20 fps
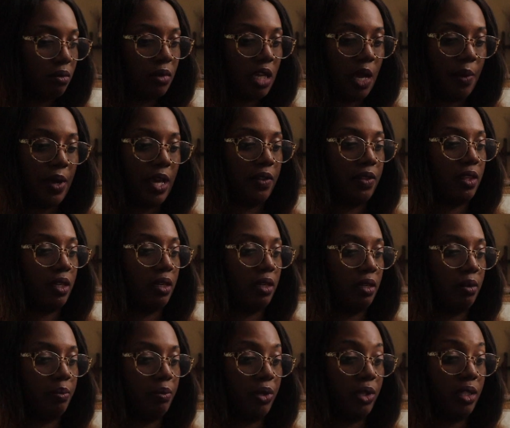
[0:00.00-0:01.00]
I'm gonna have to
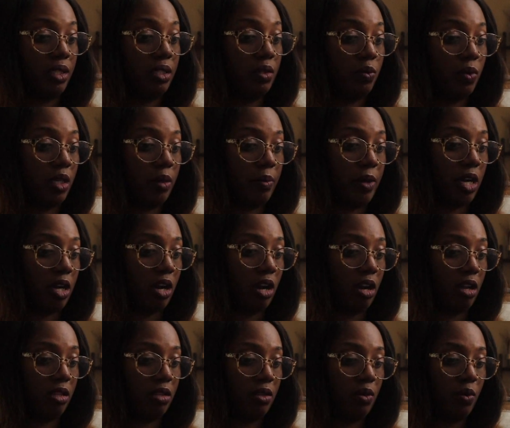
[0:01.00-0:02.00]
put this one in my
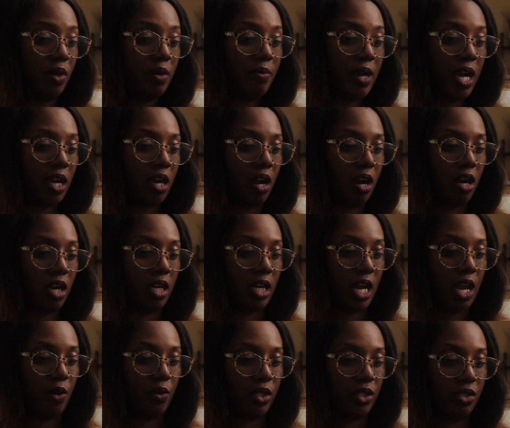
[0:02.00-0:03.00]
car. The one in my car
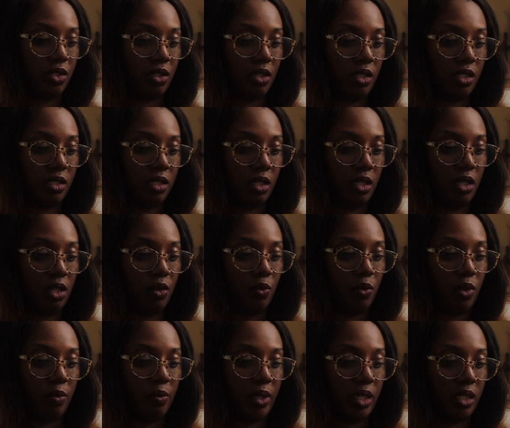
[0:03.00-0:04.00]
now is a good
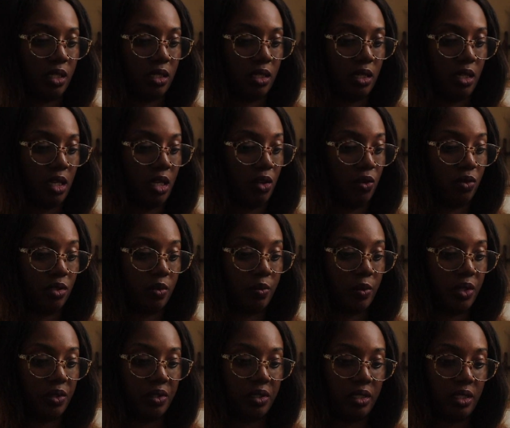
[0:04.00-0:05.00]
one, but it don't
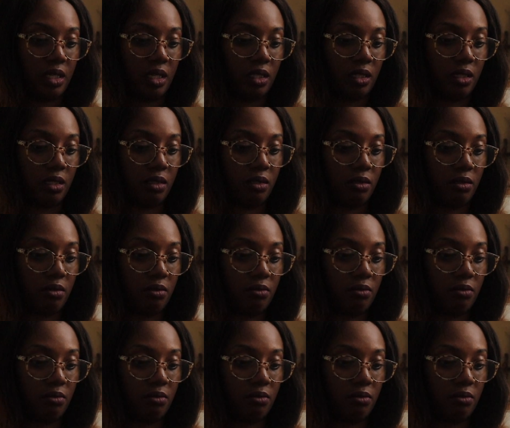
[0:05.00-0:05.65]
smell good like this.